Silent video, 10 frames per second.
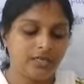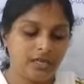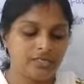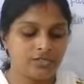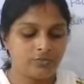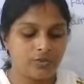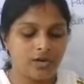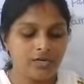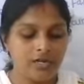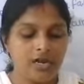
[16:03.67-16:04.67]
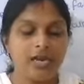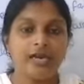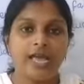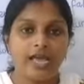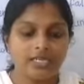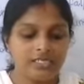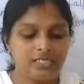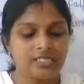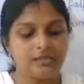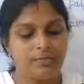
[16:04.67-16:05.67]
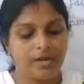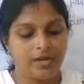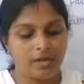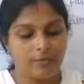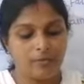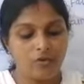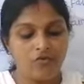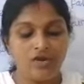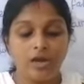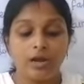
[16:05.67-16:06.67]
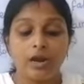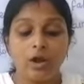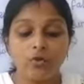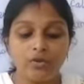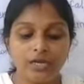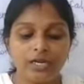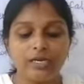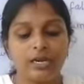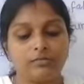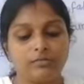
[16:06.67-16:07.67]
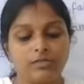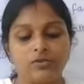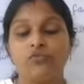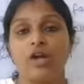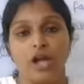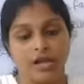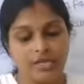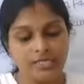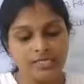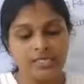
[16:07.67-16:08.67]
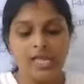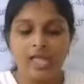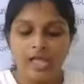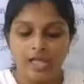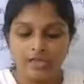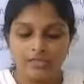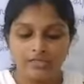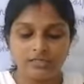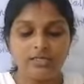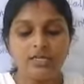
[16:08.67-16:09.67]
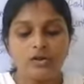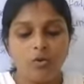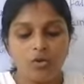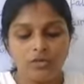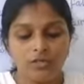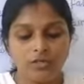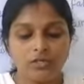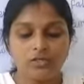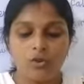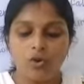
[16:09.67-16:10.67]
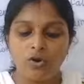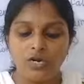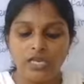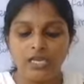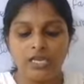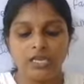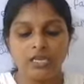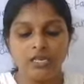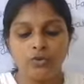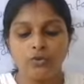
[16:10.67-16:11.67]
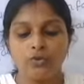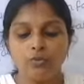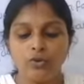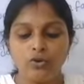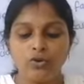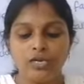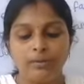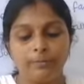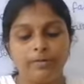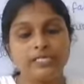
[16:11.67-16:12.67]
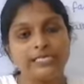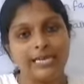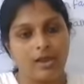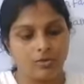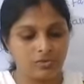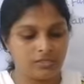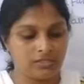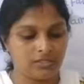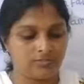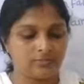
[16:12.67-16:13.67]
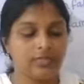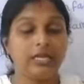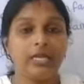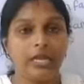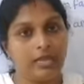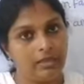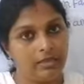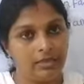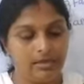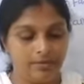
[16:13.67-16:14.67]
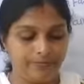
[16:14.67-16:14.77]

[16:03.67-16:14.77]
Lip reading: Next one, dash is made up of rounded lumps of ice and occurs only in cumulonimbus clouds. Hail.